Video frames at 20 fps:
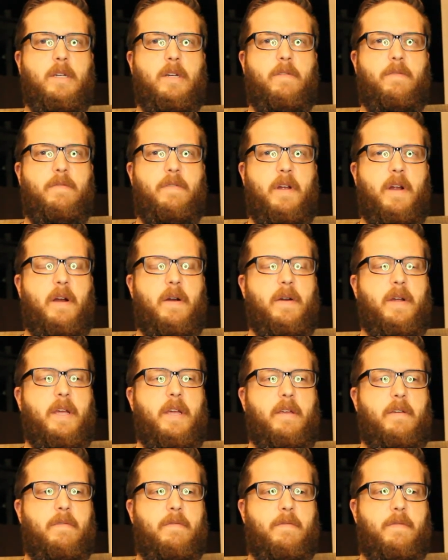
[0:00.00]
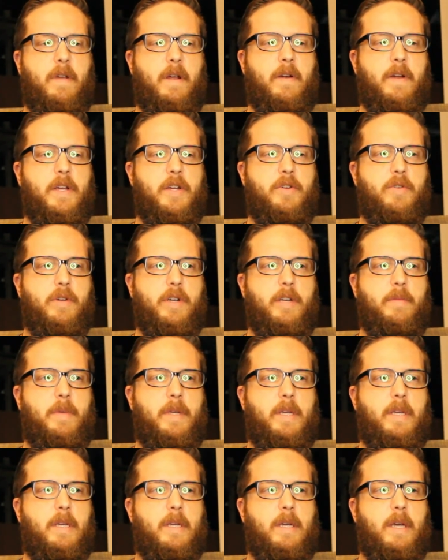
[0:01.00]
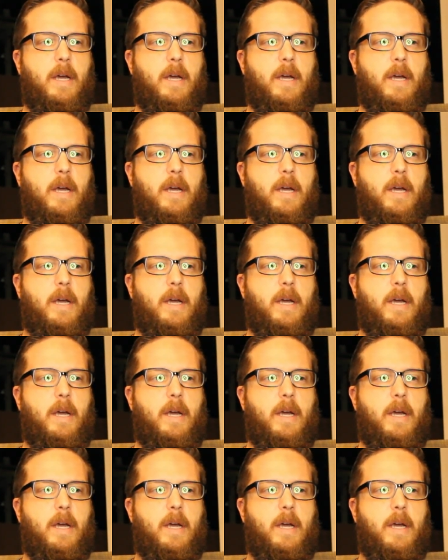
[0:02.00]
Very, very creamy.